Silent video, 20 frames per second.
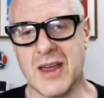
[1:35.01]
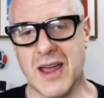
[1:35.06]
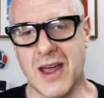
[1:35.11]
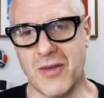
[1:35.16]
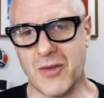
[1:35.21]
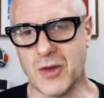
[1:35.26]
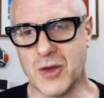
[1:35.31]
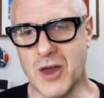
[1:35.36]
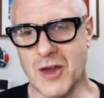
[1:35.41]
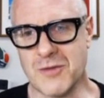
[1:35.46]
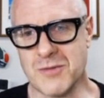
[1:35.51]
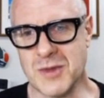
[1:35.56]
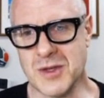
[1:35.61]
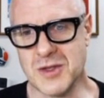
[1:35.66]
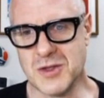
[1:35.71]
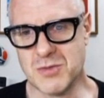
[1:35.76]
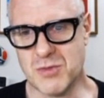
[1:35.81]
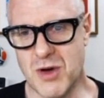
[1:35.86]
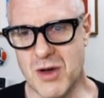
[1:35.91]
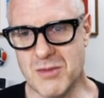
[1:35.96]
And the
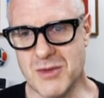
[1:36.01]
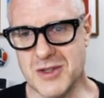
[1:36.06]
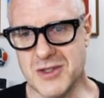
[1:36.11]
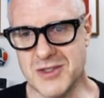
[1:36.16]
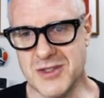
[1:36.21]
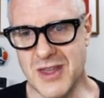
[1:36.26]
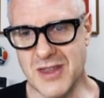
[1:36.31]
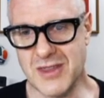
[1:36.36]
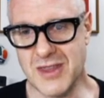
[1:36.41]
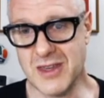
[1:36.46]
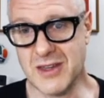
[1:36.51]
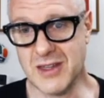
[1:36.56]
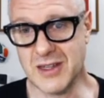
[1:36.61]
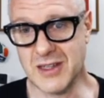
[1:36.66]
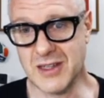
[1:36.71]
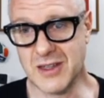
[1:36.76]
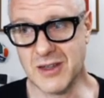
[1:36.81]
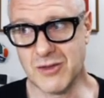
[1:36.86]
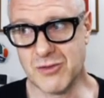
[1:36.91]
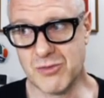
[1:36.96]
government's promised that they're going to
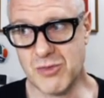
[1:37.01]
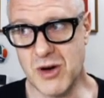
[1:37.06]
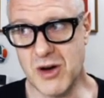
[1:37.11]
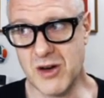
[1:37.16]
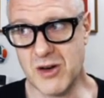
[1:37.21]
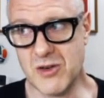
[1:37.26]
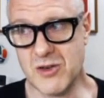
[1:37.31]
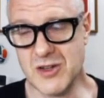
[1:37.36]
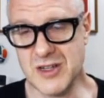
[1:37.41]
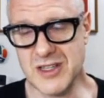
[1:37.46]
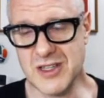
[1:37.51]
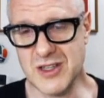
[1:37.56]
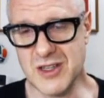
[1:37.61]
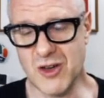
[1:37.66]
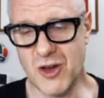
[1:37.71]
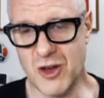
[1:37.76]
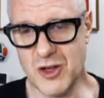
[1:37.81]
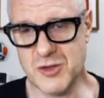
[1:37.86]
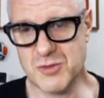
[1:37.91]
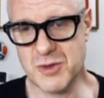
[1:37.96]
give priority
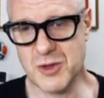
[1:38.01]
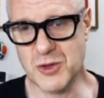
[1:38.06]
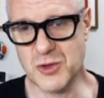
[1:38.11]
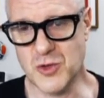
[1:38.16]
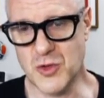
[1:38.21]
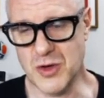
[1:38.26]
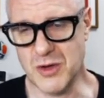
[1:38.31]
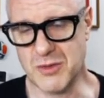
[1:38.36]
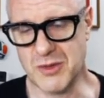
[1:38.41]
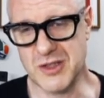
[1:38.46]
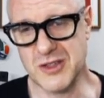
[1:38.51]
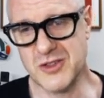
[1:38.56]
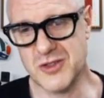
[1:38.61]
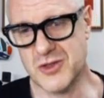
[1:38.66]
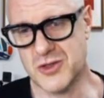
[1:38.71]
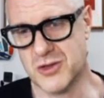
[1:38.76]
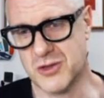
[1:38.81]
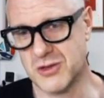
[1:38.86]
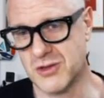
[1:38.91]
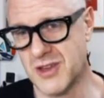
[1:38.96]
hospital treatment
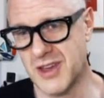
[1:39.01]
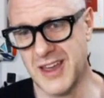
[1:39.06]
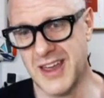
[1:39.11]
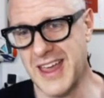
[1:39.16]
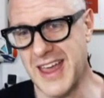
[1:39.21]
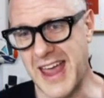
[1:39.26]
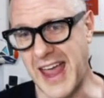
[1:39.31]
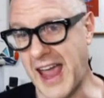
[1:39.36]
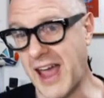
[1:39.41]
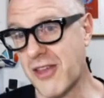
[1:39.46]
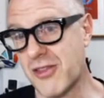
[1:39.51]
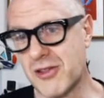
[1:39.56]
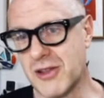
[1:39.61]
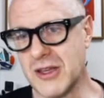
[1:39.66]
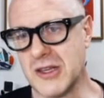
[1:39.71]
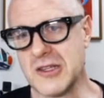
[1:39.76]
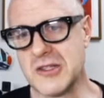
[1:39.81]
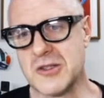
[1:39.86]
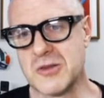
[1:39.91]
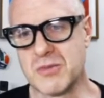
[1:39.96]
to
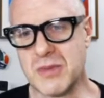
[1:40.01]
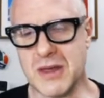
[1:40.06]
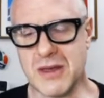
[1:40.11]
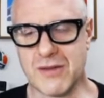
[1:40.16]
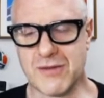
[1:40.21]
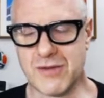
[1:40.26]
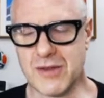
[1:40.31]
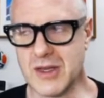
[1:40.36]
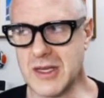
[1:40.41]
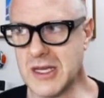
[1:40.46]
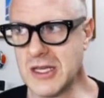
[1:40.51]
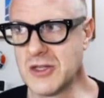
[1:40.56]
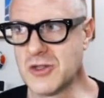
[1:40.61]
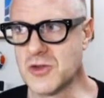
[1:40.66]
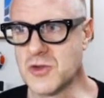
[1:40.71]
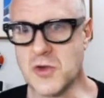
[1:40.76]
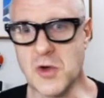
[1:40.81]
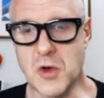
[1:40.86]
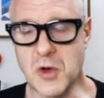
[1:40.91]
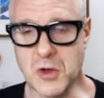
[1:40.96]
athletes, be it for heat
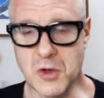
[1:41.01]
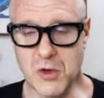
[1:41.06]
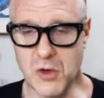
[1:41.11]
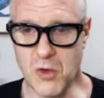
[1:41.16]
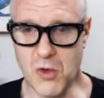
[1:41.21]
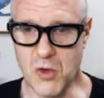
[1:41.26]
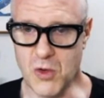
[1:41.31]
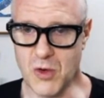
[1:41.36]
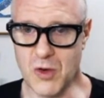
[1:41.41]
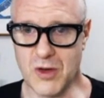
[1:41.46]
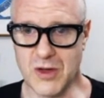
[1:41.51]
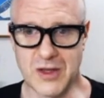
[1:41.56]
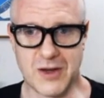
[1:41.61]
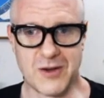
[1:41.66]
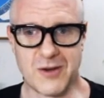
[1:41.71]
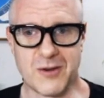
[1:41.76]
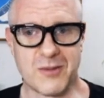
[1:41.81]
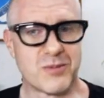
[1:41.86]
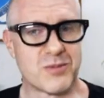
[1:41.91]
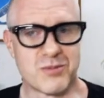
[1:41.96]
stroke or, you
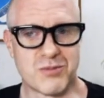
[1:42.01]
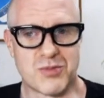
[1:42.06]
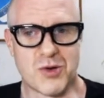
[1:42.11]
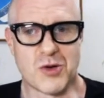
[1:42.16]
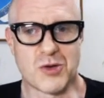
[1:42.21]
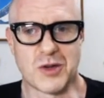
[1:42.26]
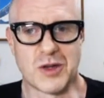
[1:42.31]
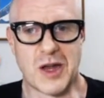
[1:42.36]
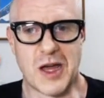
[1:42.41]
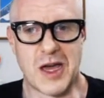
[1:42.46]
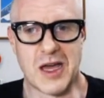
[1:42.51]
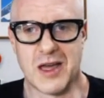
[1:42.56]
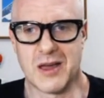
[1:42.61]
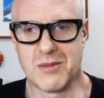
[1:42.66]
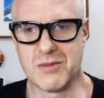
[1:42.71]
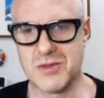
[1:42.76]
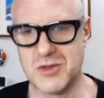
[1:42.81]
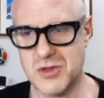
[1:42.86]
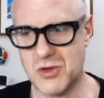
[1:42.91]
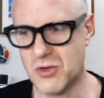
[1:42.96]
know, broken
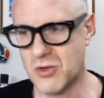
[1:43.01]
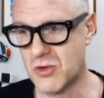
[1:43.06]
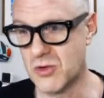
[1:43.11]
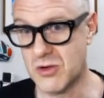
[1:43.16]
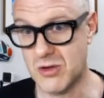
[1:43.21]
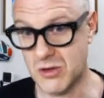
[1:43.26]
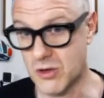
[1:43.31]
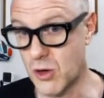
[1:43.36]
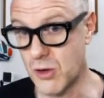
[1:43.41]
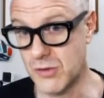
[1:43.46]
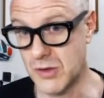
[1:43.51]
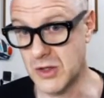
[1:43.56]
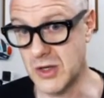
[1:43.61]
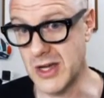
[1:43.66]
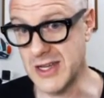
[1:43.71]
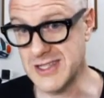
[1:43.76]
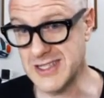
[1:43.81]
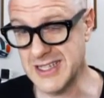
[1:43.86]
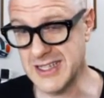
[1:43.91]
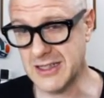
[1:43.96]
arms or
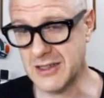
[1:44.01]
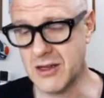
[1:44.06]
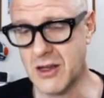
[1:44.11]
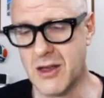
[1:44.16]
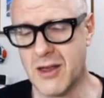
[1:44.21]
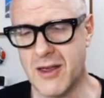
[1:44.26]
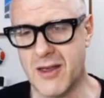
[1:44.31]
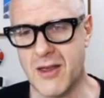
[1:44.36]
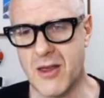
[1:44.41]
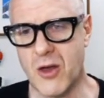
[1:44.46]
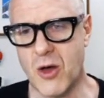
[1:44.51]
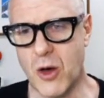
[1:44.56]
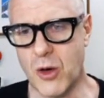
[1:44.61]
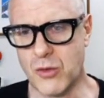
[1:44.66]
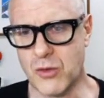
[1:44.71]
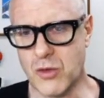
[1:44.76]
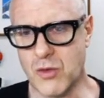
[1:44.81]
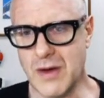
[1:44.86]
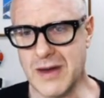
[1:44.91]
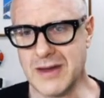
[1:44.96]
COVID-19,
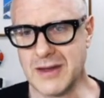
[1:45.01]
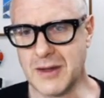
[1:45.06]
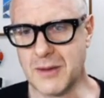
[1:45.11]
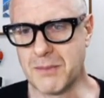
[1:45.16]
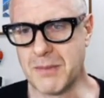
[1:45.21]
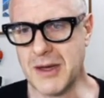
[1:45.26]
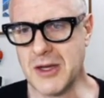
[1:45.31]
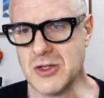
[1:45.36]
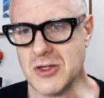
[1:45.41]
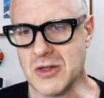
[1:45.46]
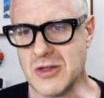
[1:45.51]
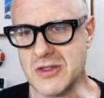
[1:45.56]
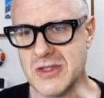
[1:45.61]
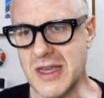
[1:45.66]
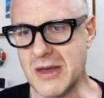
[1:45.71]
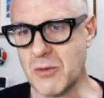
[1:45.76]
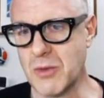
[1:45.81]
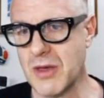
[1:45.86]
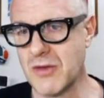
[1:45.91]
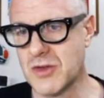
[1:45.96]
over regular patients.
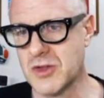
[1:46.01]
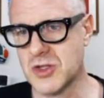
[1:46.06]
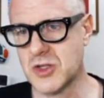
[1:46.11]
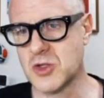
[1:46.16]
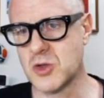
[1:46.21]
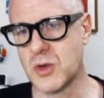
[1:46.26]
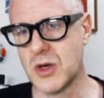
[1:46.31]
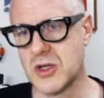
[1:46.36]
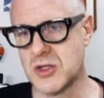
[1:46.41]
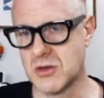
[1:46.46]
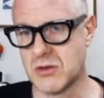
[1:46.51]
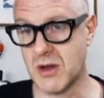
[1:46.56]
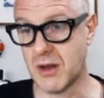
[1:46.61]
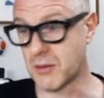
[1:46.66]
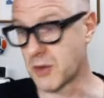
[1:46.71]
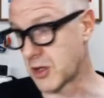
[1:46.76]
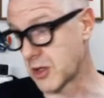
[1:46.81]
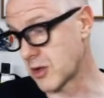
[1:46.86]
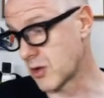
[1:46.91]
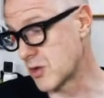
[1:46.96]
And we have a situation, I'm
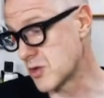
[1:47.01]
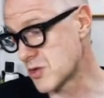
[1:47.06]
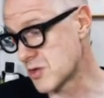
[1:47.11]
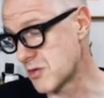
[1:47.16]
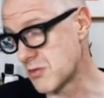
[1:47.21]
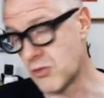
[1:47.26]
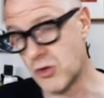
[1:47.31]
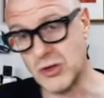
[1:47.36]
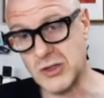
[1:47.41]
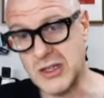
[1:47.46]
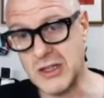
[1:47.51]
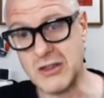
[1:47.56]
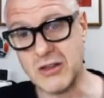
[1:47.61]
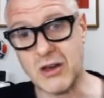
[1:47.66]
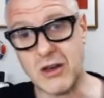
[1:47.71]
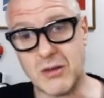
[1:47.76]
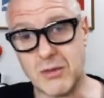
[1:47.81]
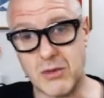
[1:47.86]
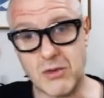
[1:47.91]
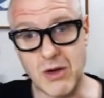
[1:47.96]
going to go into more
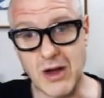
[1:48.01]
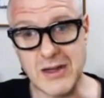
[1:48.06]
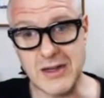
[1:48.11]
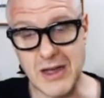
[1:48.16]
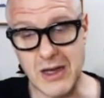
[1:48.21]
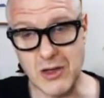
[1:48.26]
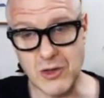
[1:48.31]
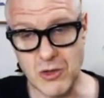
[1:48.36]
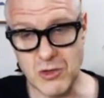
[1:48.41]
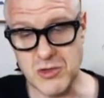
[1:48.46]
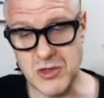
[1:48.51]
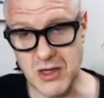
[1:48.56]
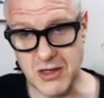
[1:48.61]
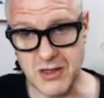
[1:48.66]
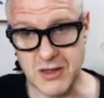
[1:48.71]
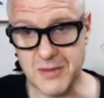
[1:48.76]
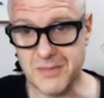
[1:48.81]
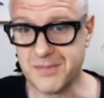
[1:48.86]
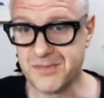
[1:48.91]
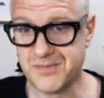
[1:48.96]
detail right now in
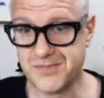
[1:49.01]
Osaka,